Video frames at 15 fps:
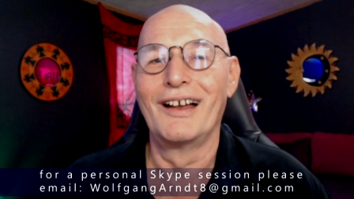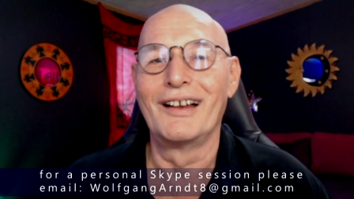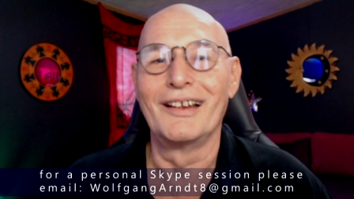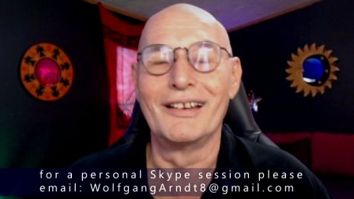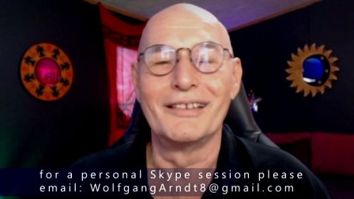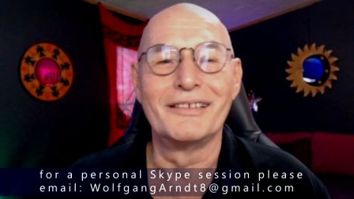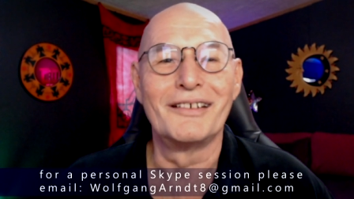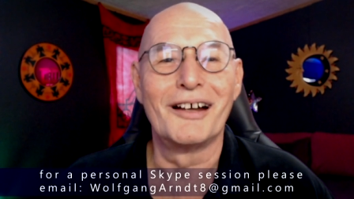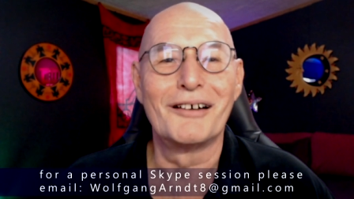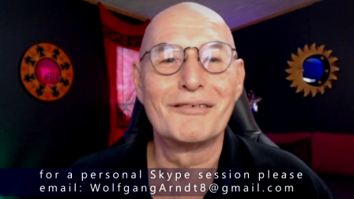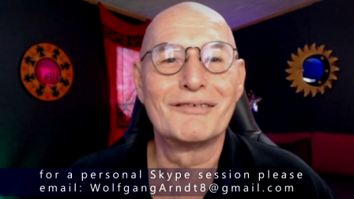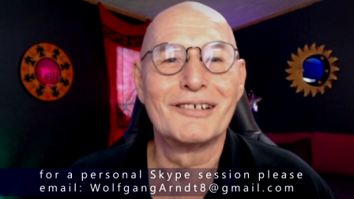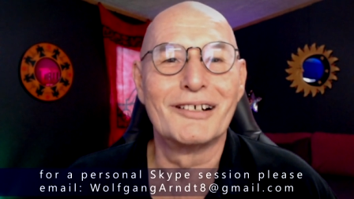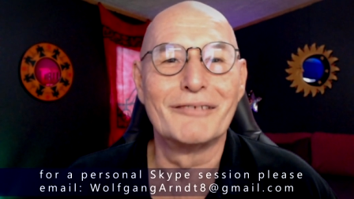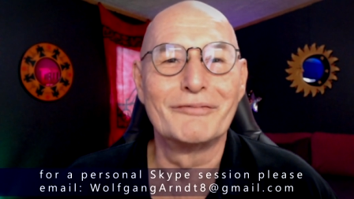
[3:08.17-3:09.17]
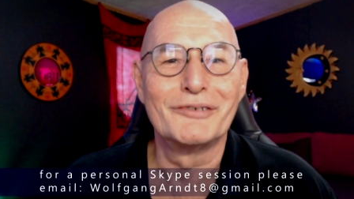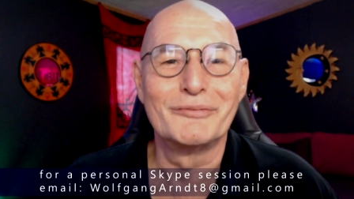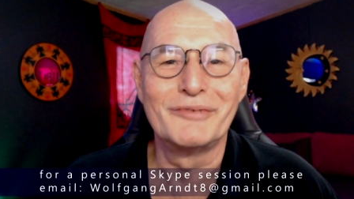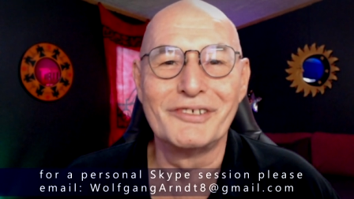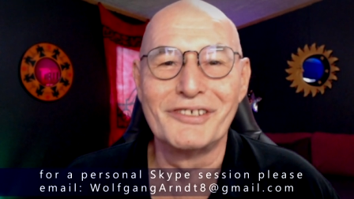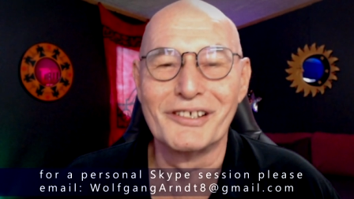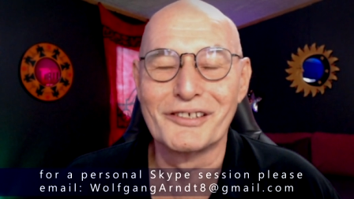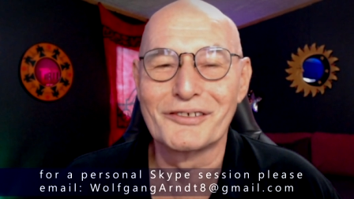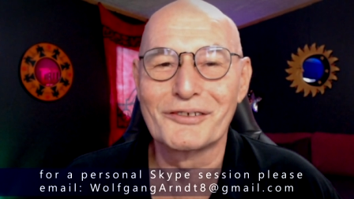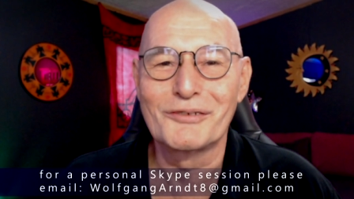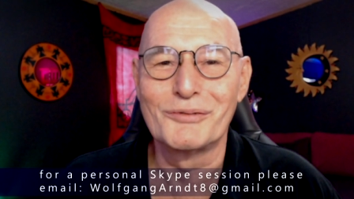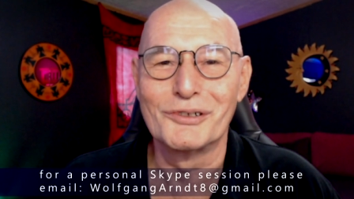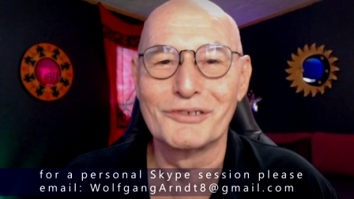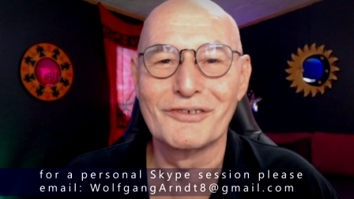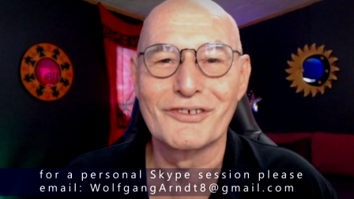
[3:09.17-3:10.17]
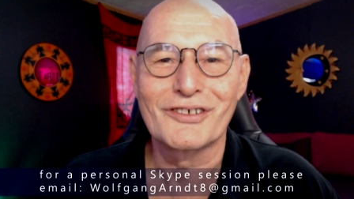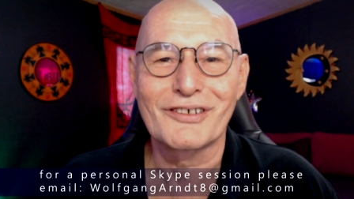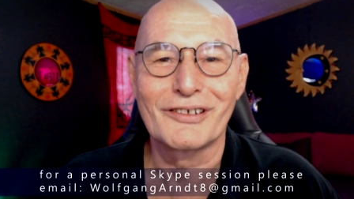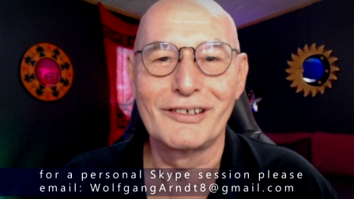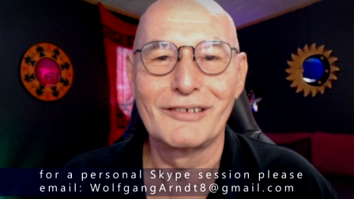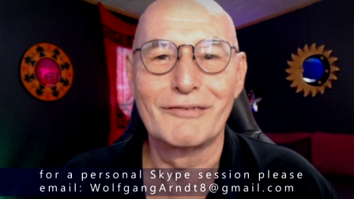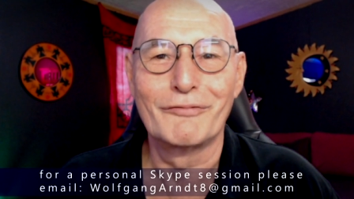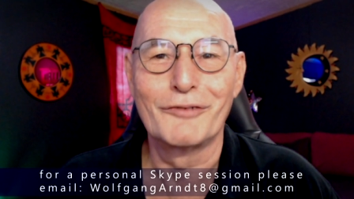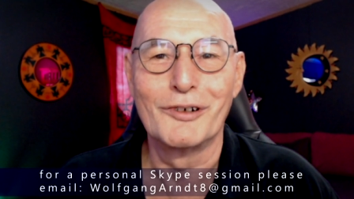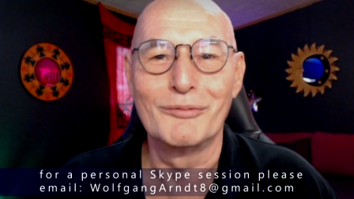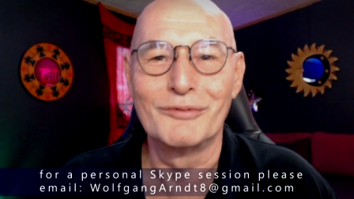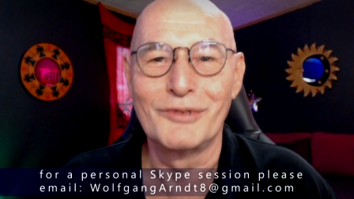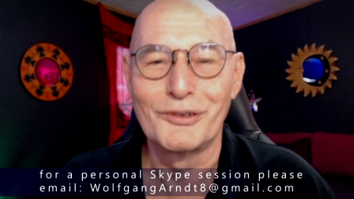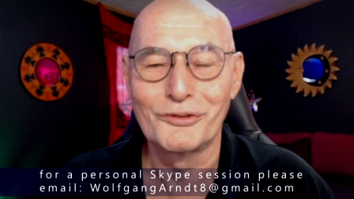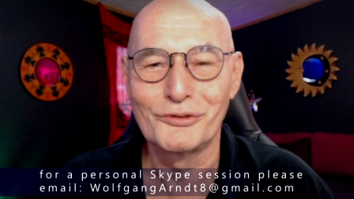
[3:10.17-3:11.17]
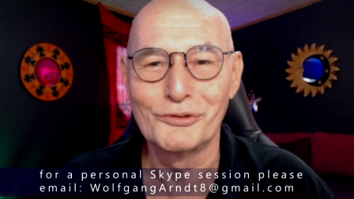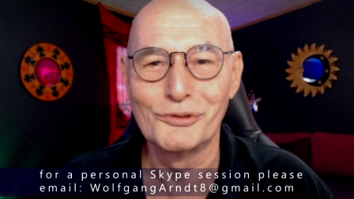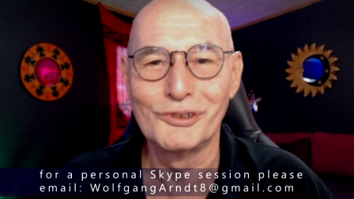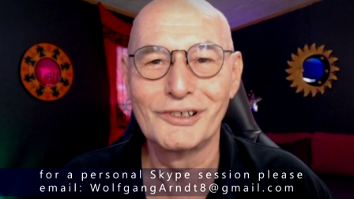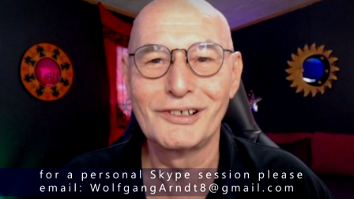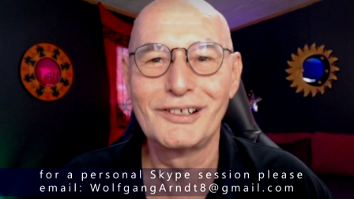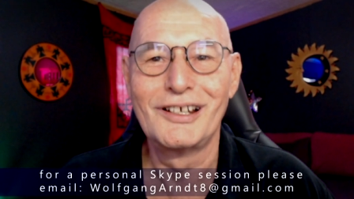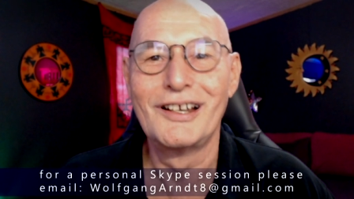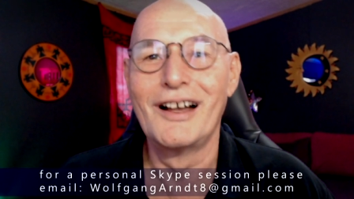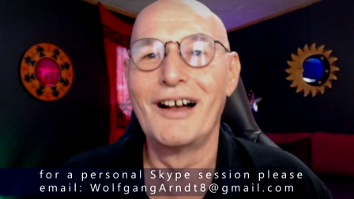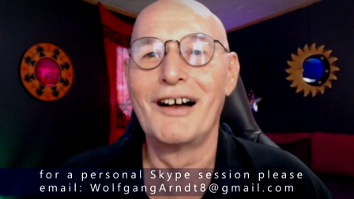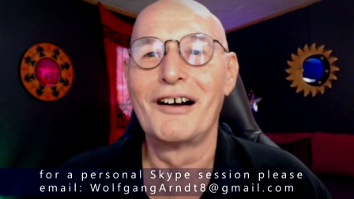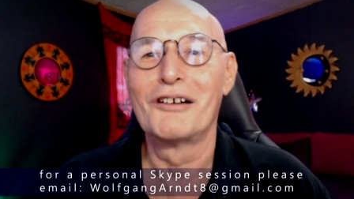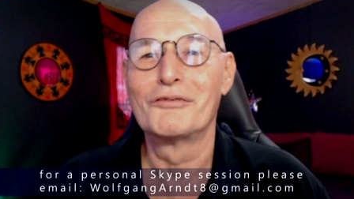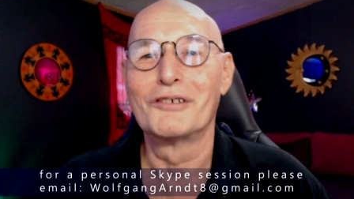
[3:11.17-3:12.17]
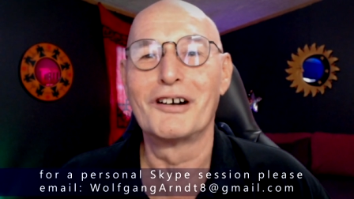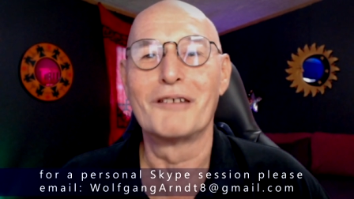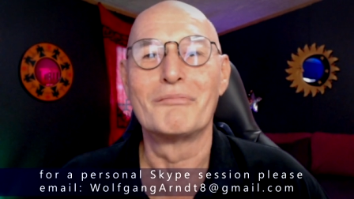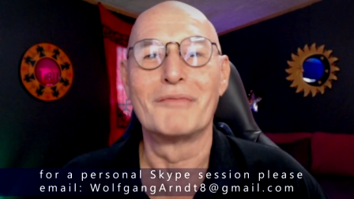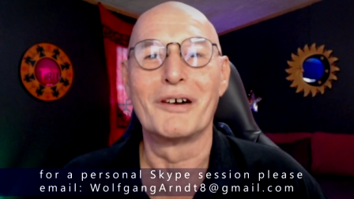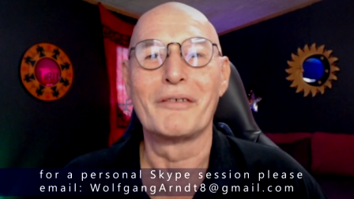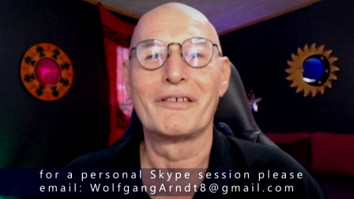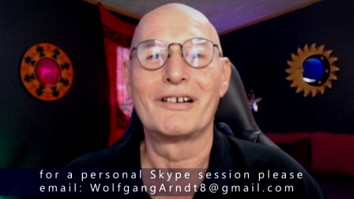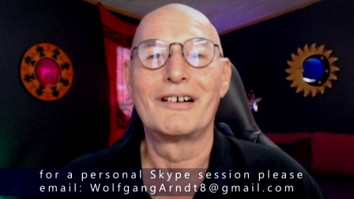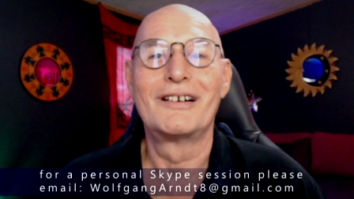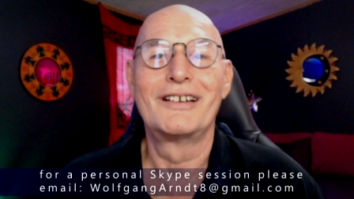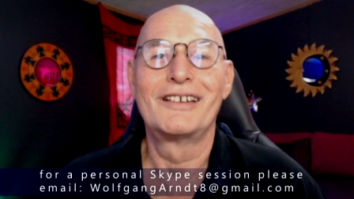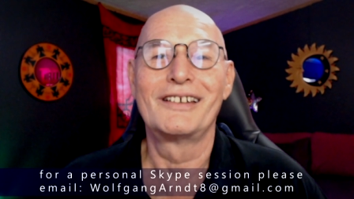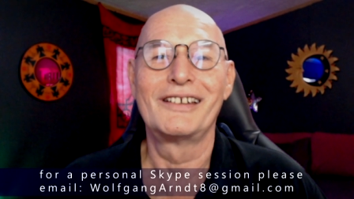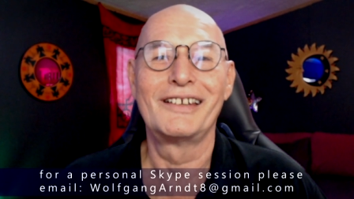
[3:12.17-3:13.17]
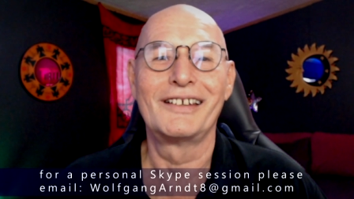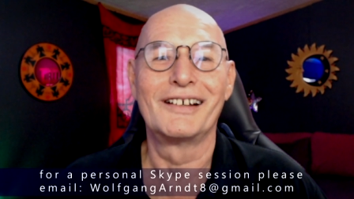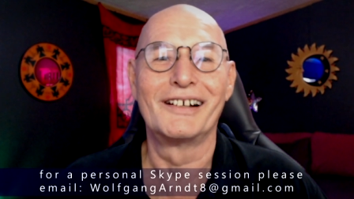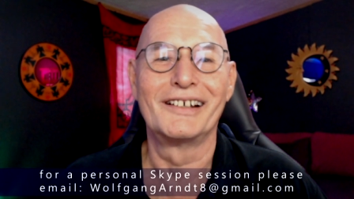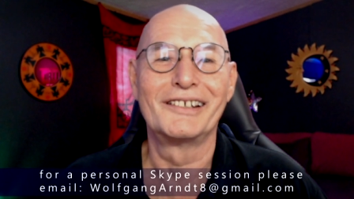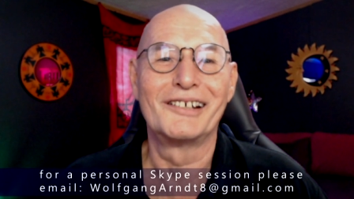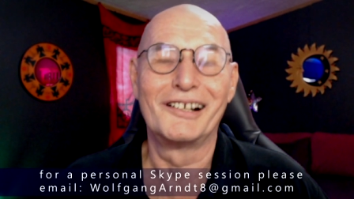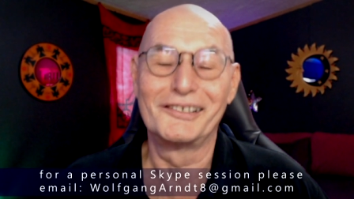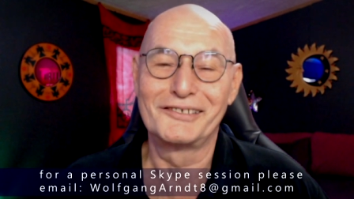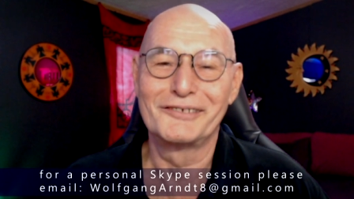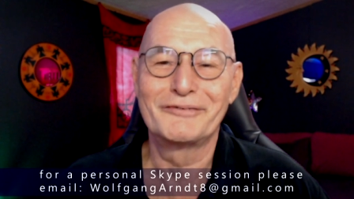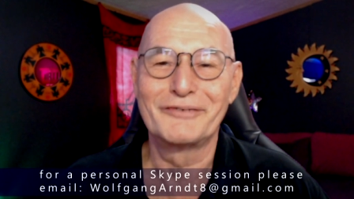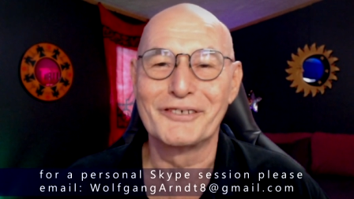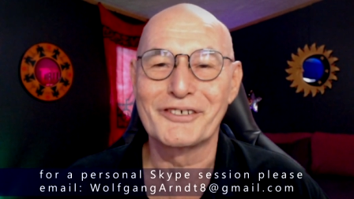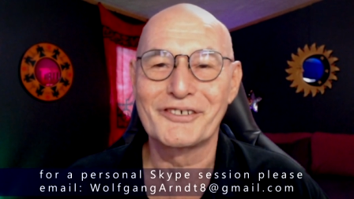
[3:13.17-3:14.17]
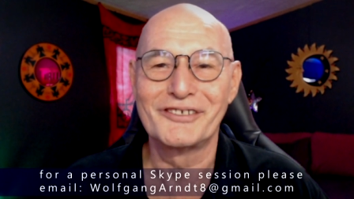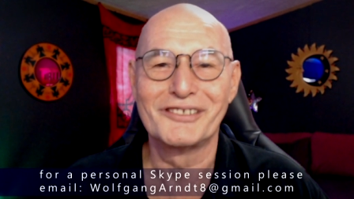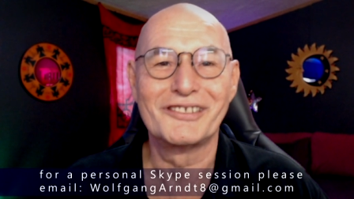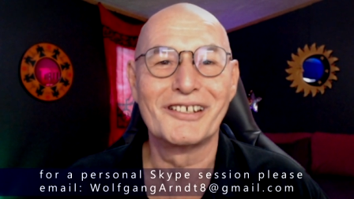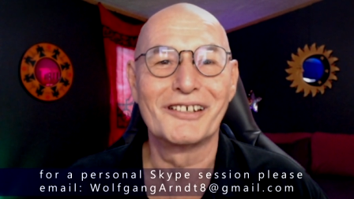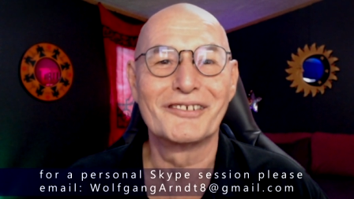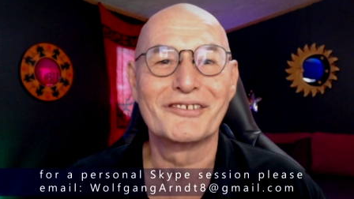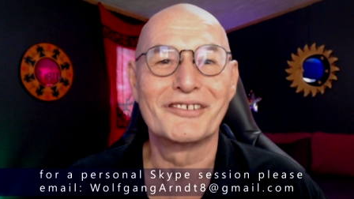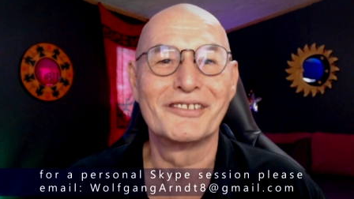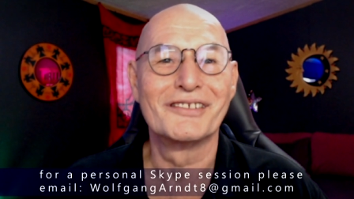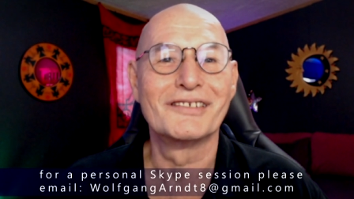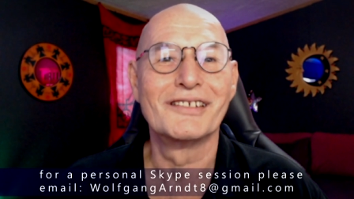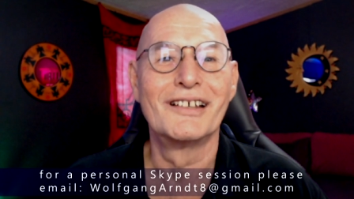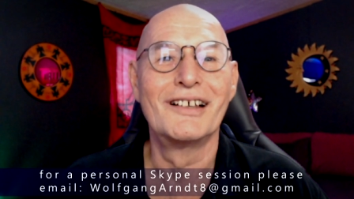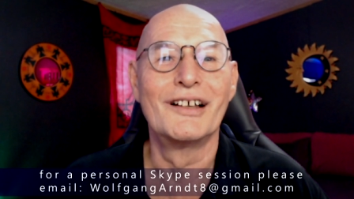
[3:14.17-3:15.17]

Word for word: And now I will be just quoting straight from Google, our mother AI, artificial intelligence.